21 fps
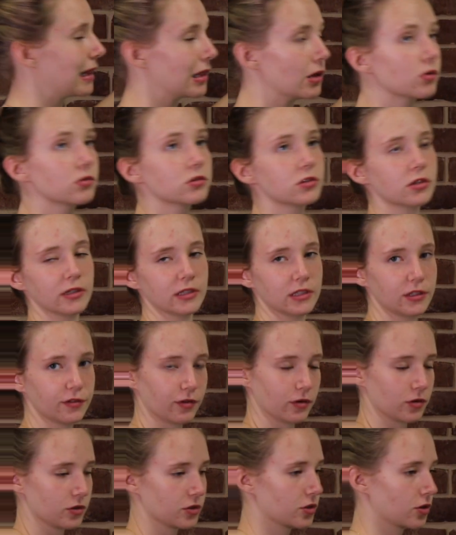along the
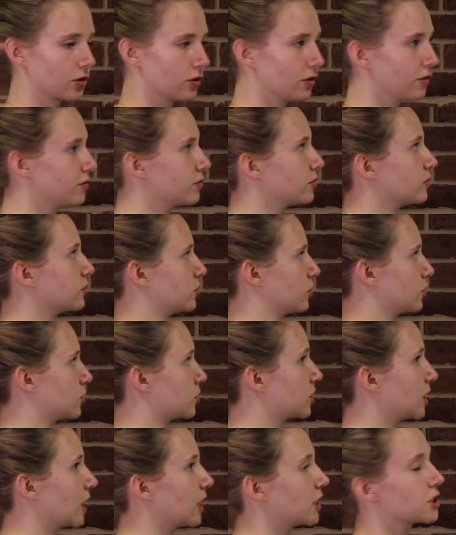indifference curve, the
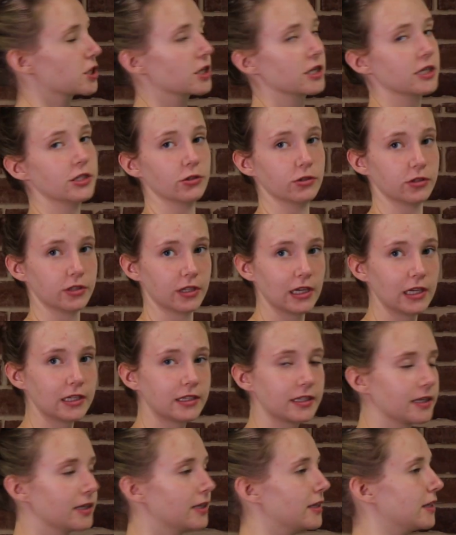change in
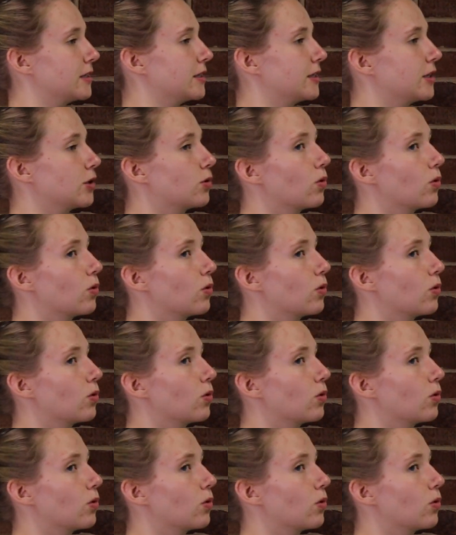utility is